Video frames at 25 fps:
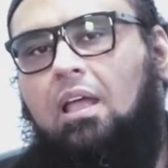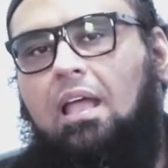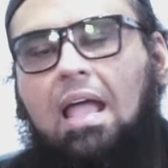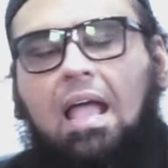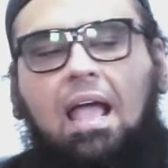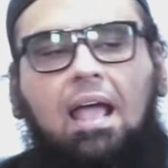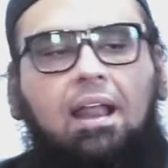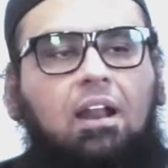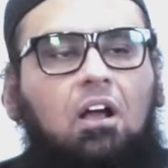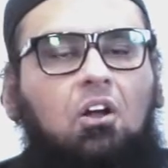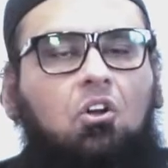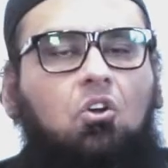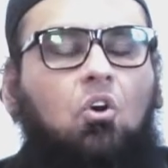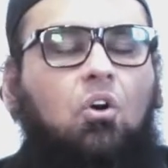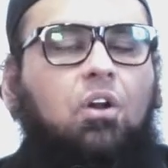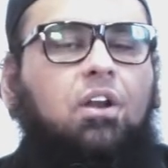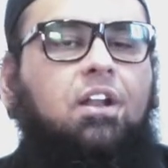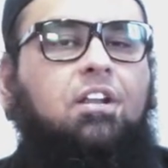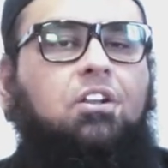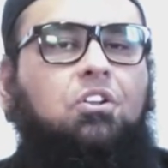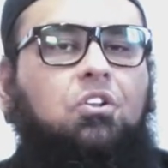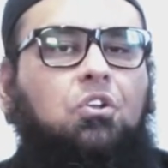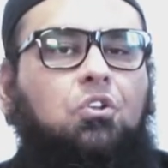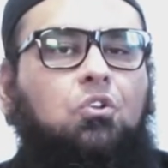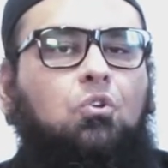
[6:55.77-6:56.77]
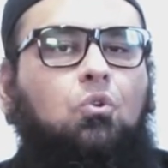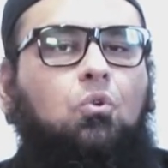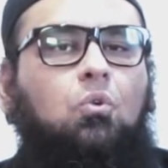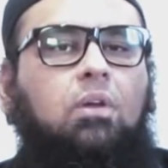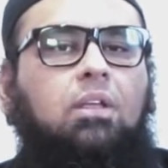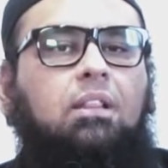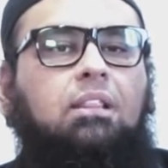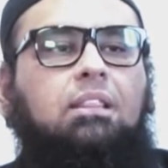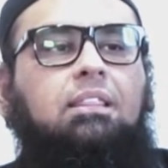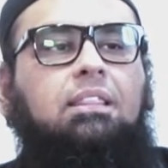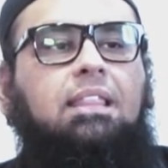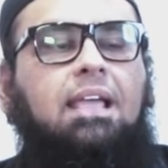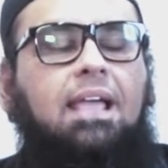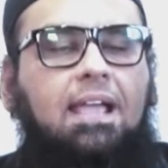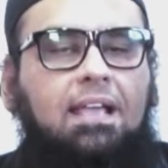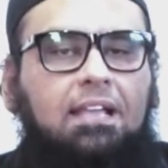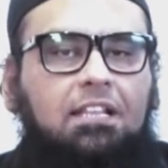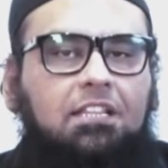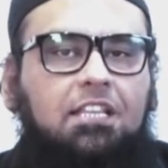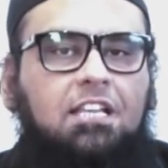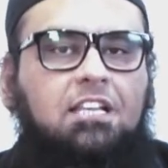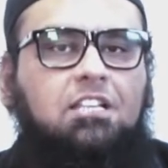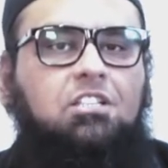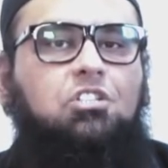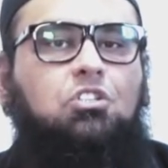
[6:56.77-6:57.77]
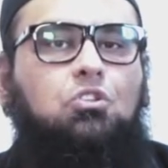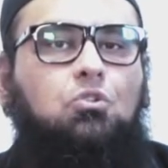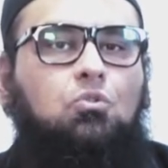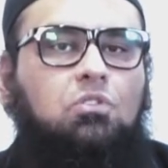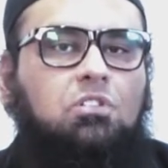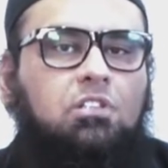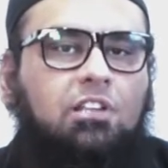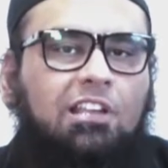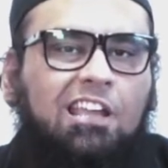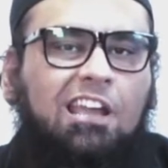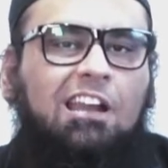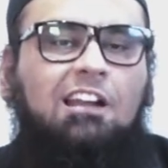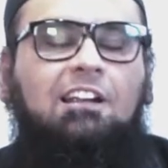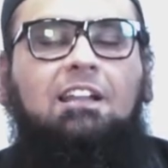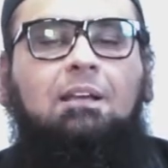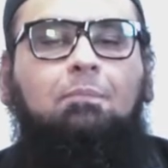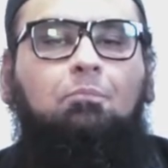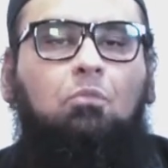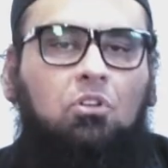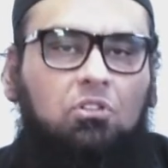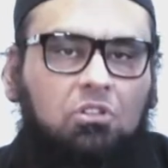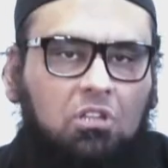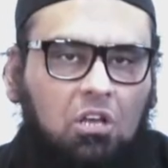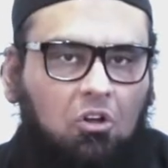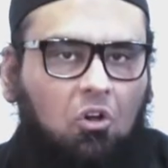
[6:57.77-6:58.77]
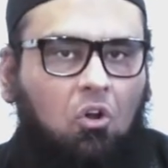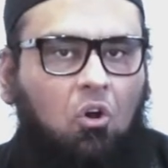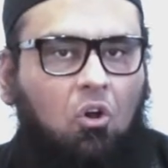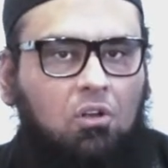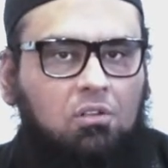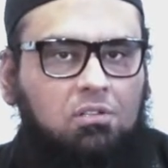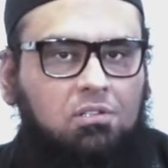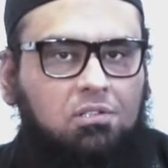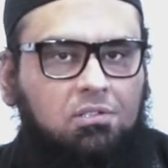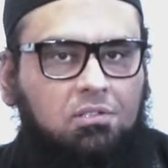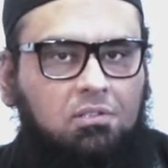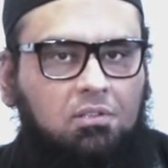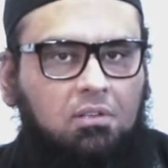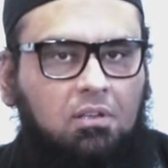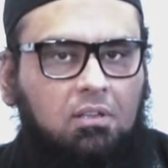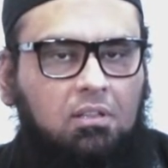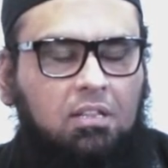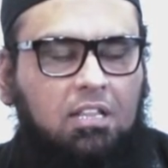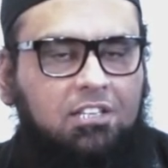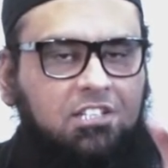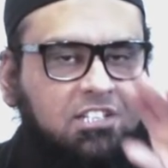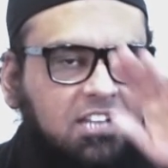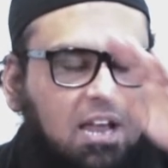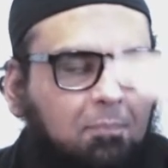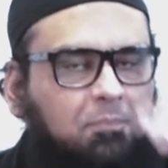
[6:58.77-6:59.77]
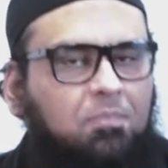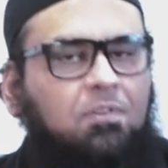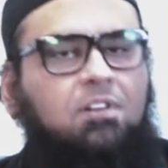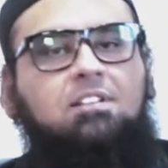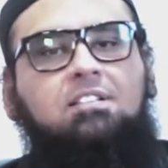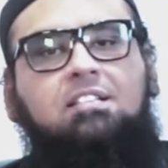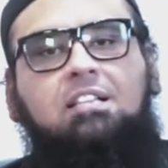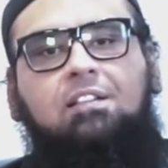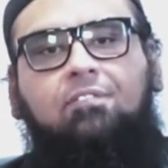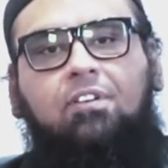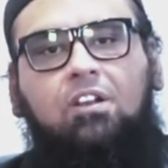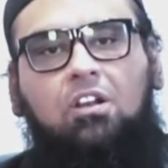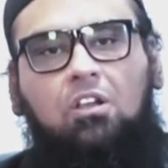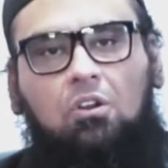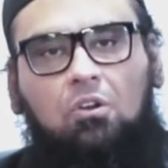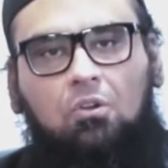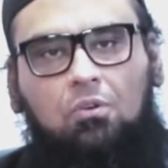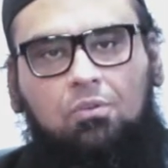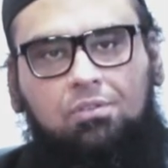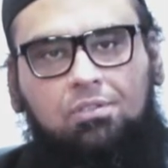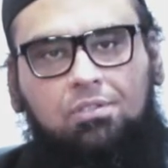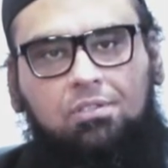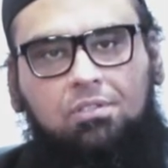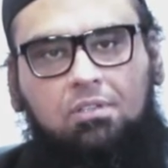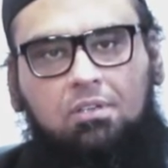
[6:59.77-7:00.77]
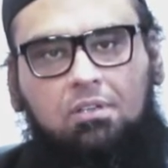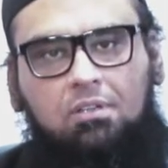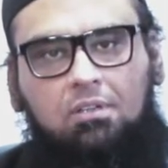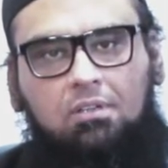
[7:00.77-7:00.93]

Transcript: And according to you, these Jews killed him on the cross. The chapter is even closed.